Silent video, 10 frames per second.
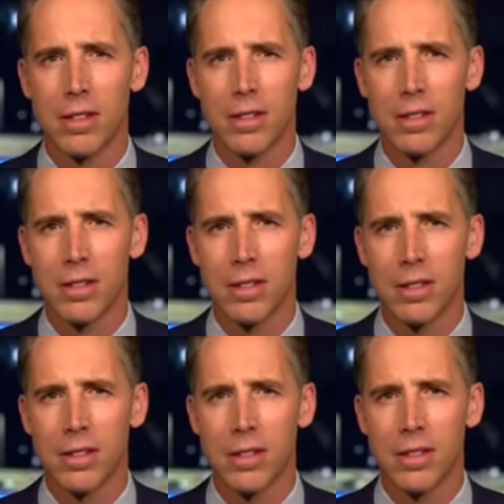
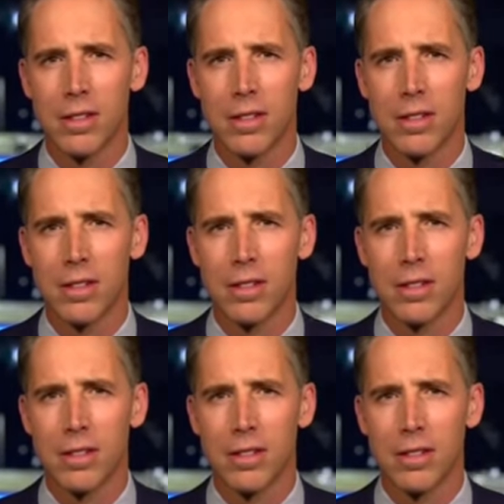
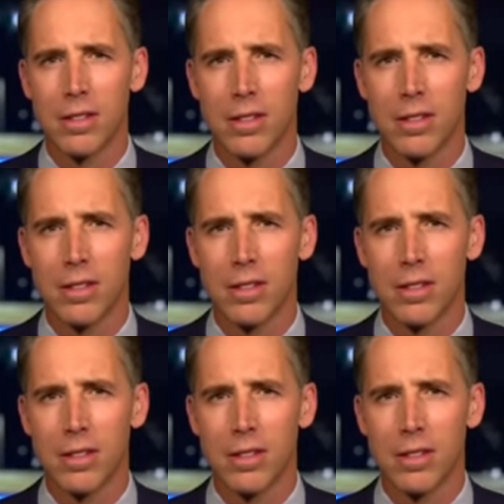(silent)